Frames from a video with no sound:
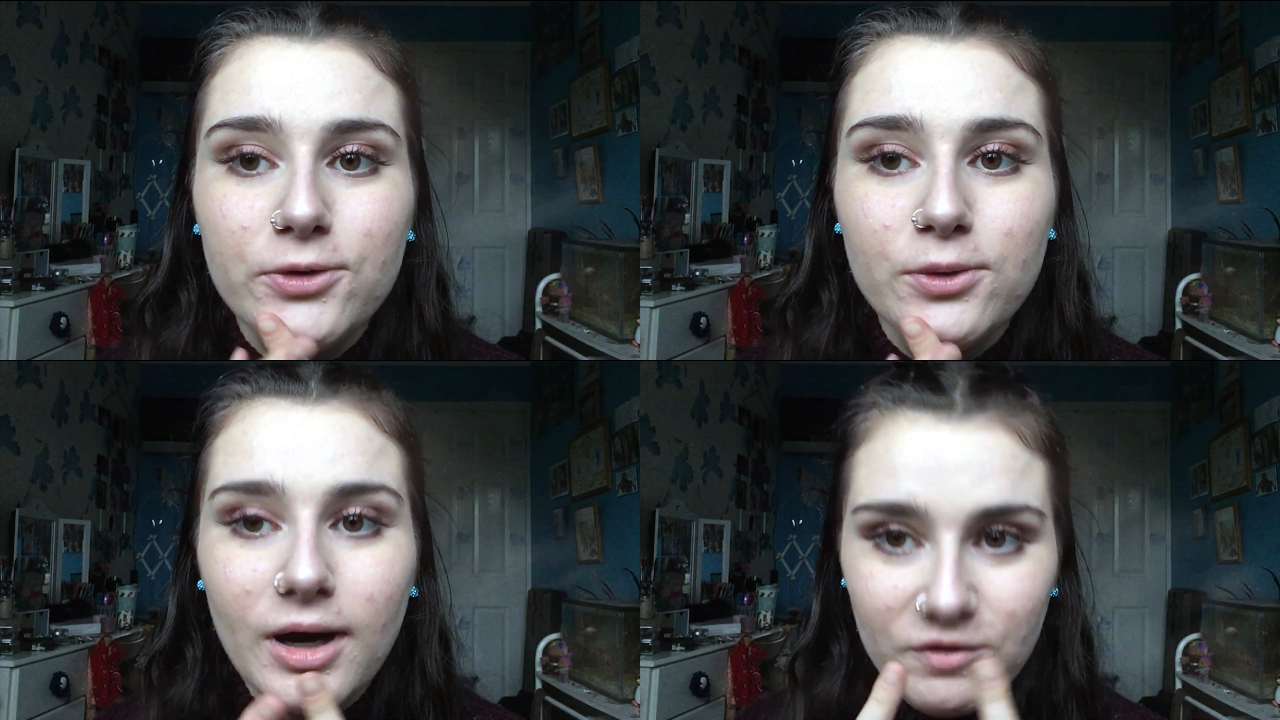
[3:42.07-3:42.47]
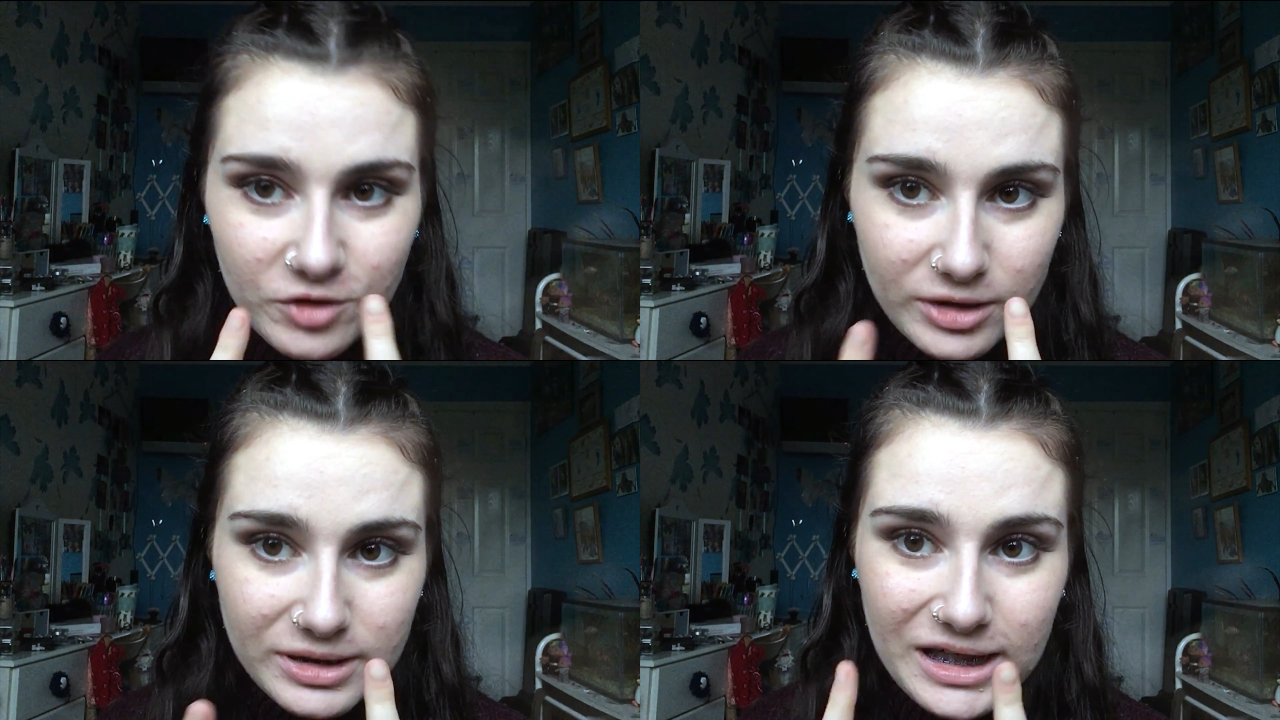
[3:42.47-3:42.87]

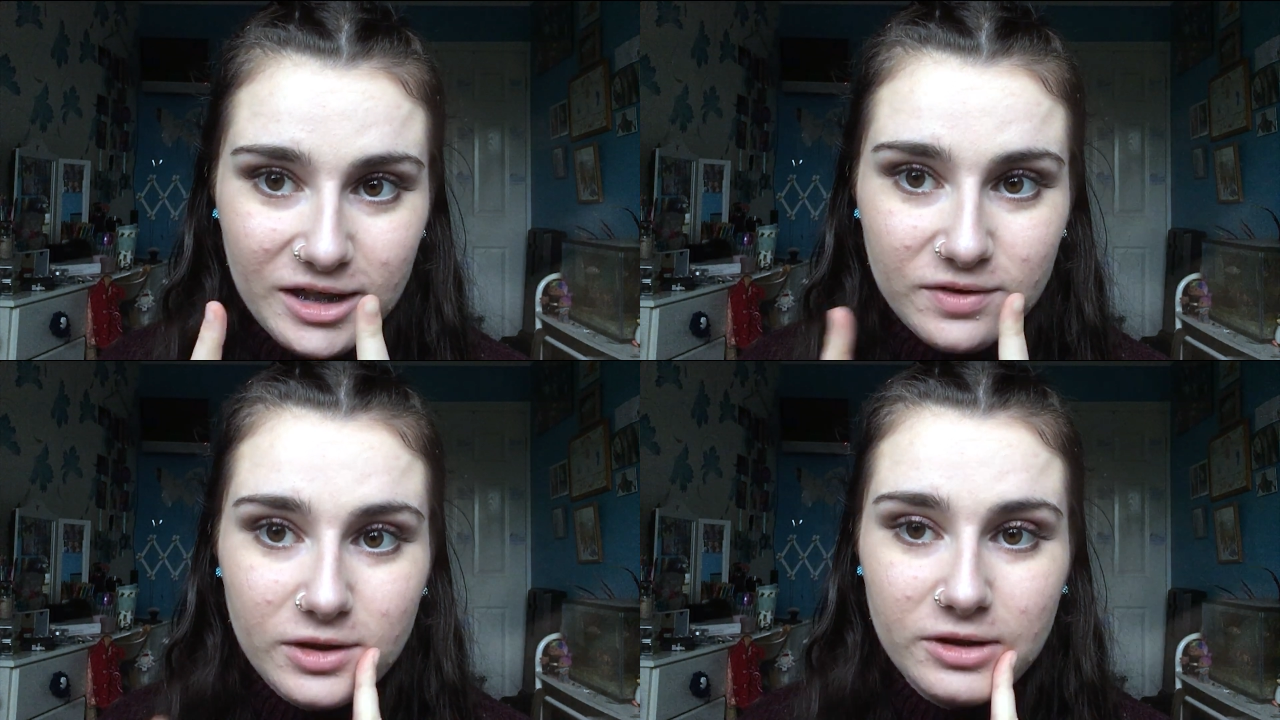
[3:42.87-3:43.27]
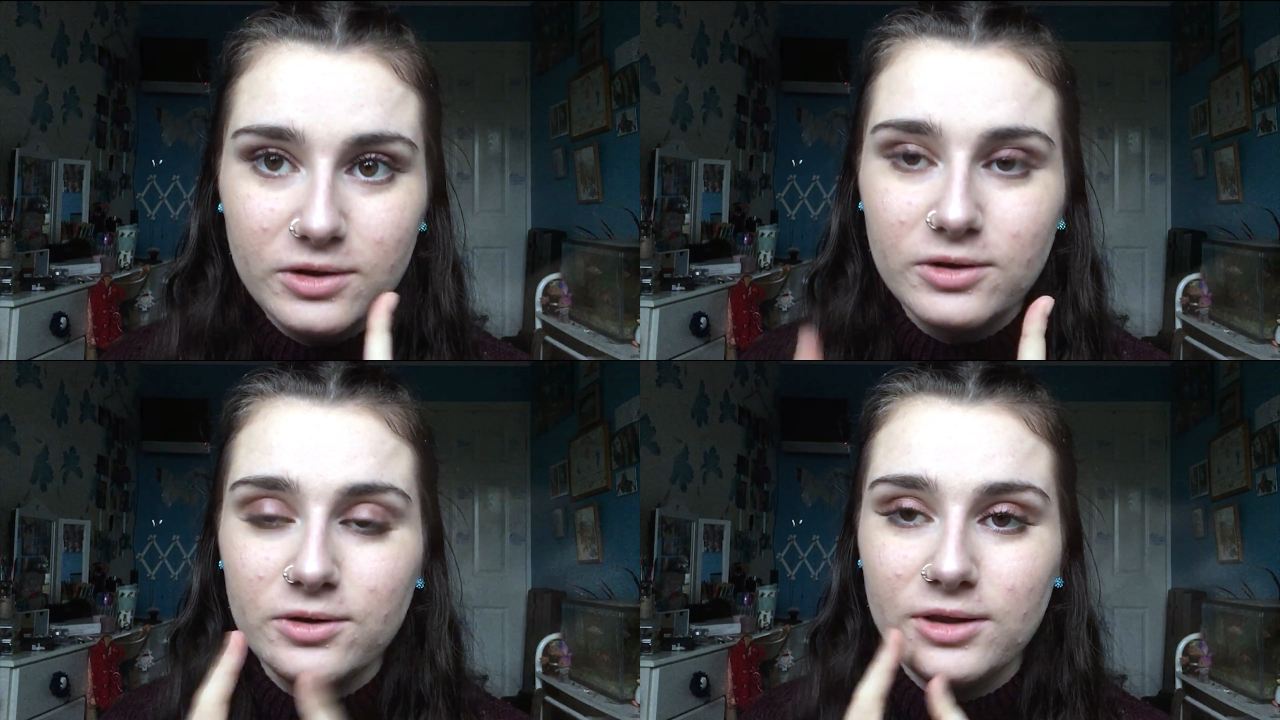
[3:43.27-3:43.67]
two front teeth
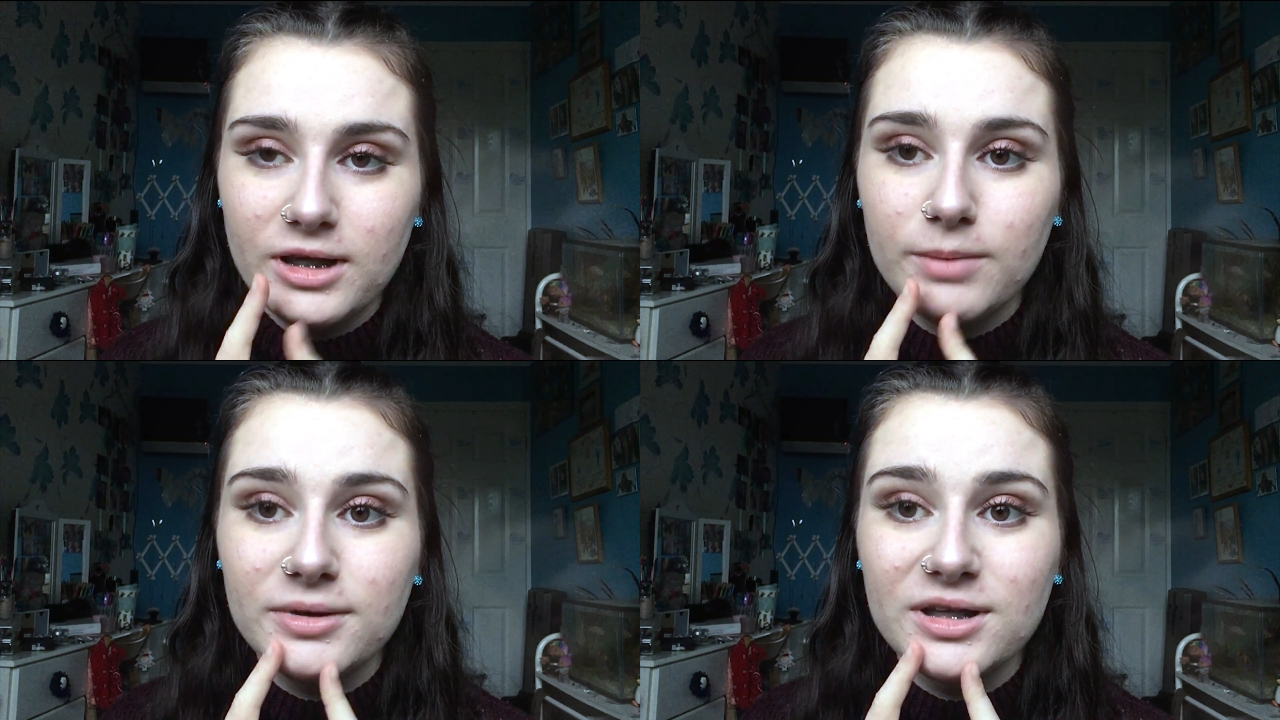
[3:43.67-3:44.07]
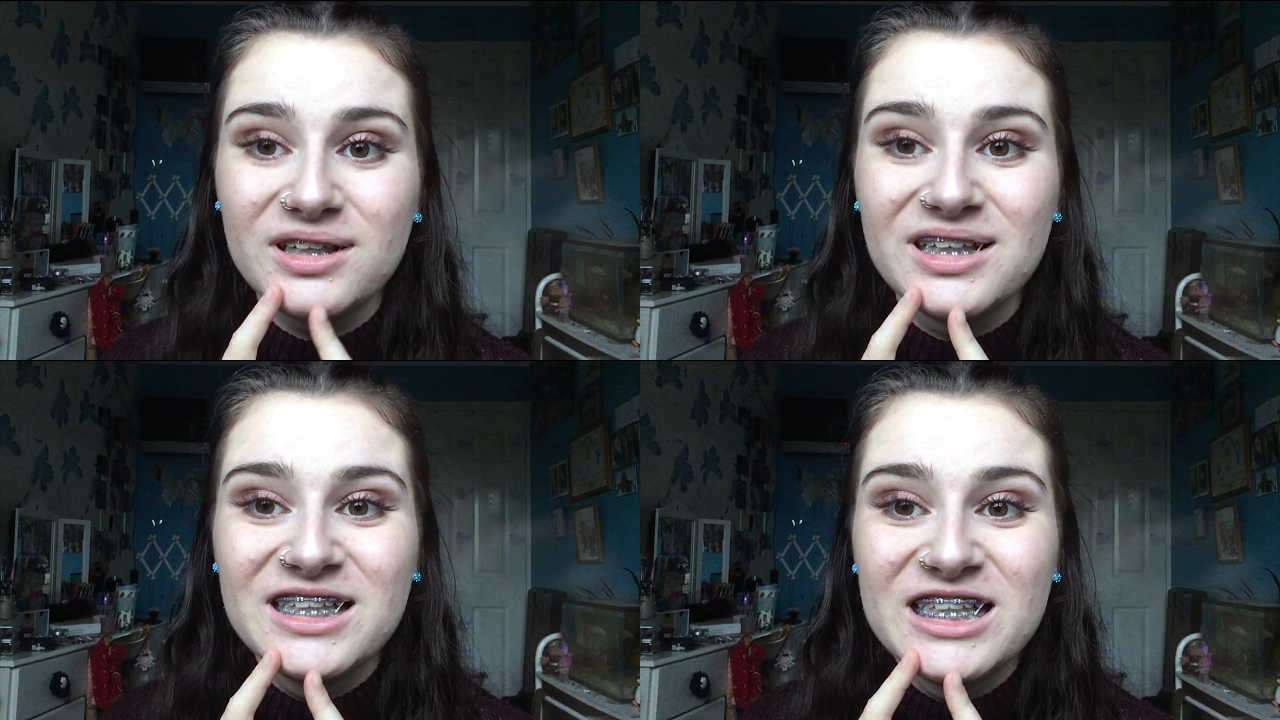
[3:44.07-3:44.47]
on the
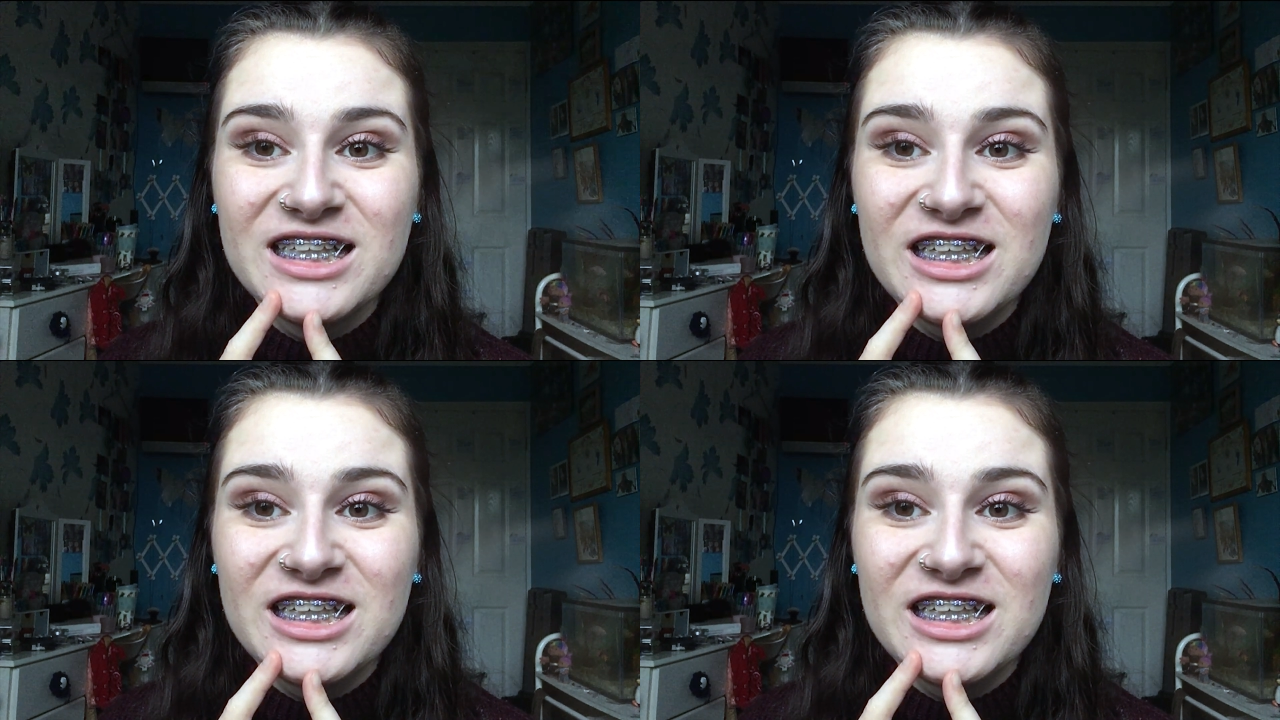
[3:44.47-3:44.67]
upper,